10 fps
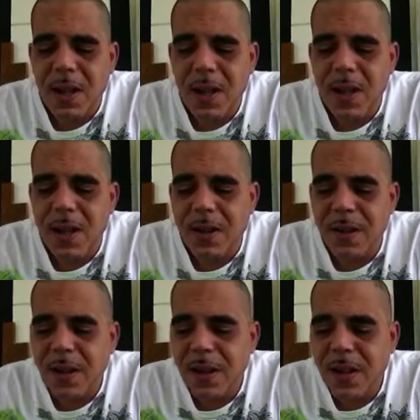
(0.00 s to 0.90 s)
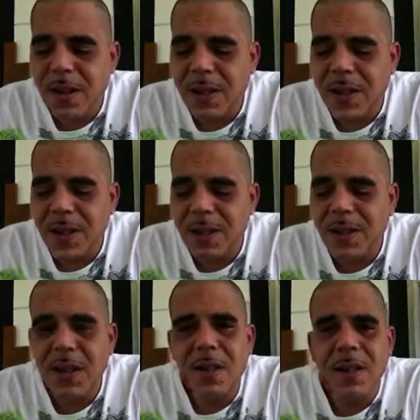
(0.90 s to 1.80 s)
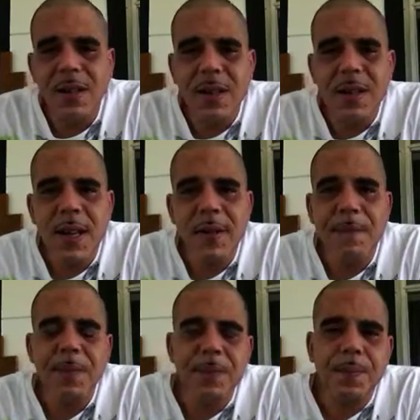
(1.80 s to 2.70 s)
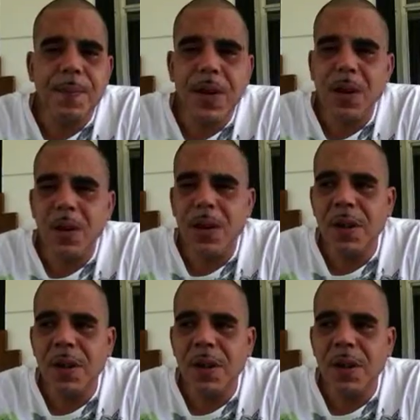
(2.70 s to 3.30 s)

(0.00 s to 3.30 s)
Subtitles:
It takes good. It's like the